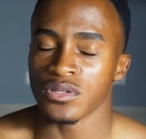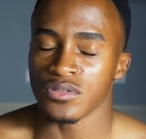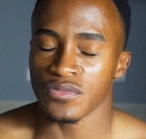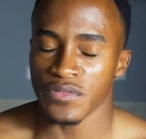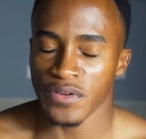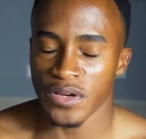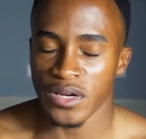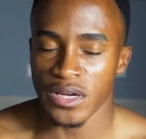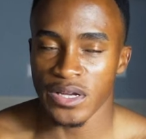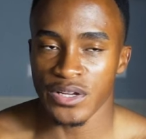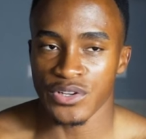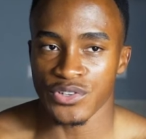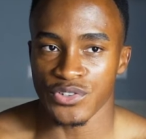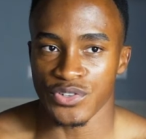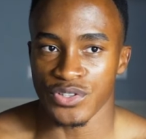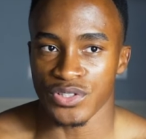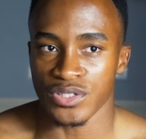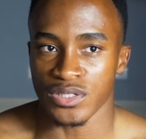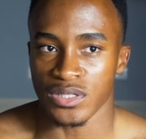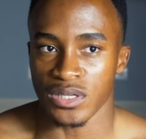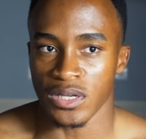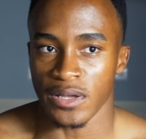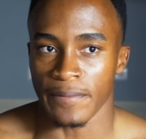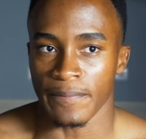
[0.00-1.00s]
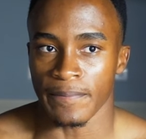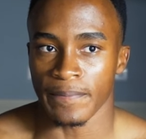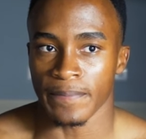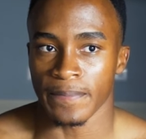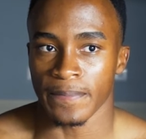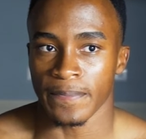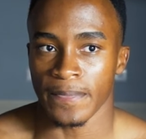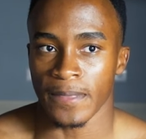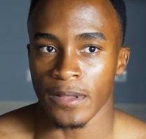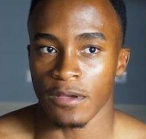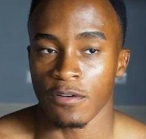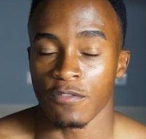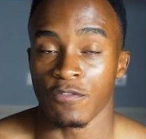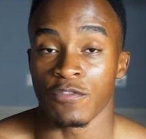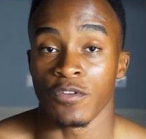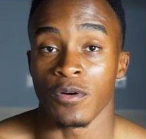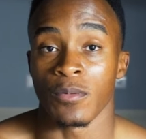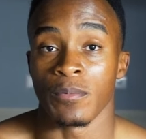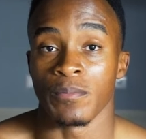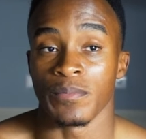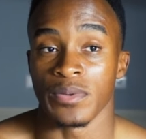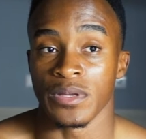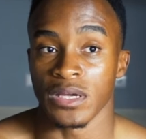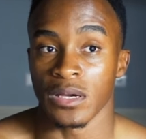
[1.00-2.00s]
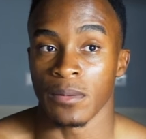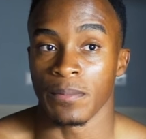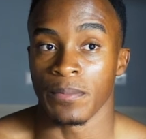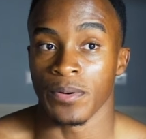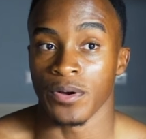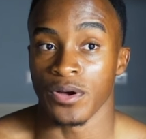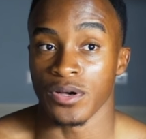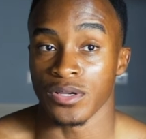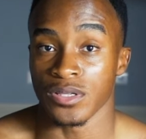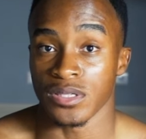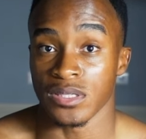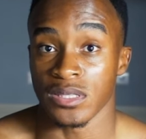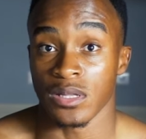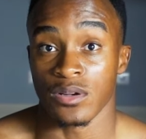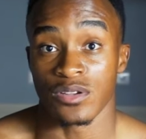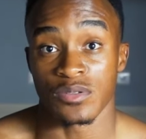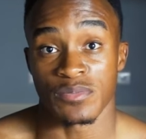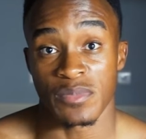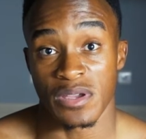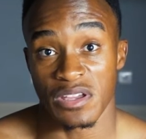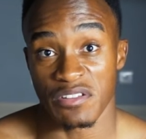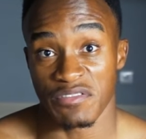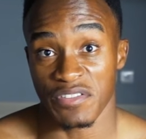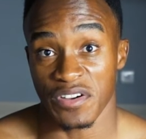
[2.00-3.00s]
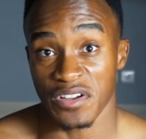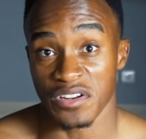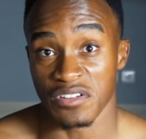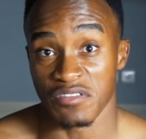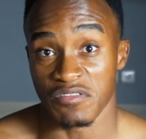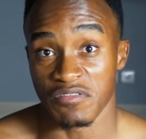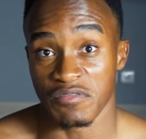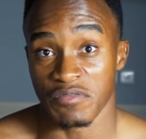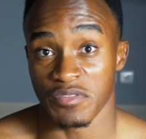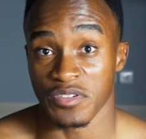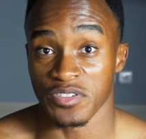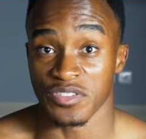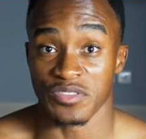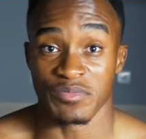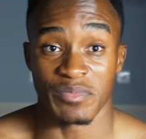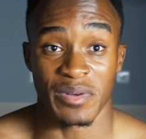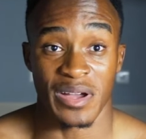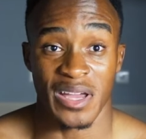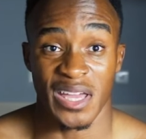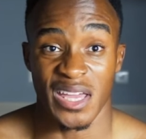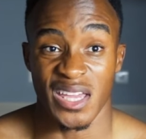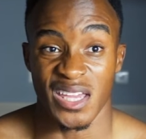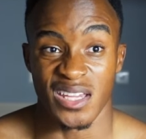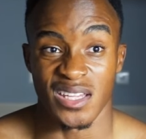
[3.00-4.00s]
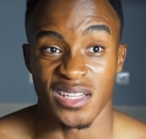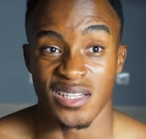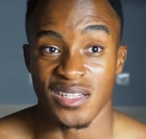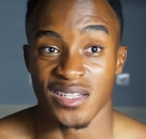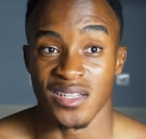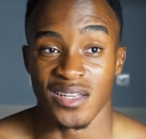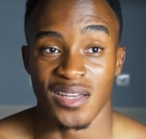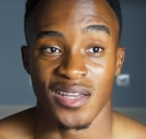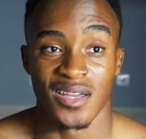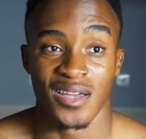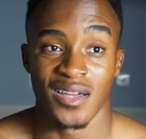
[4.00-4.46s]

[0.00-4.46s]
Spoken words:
very interesting from being a person that was made fun of because of my head.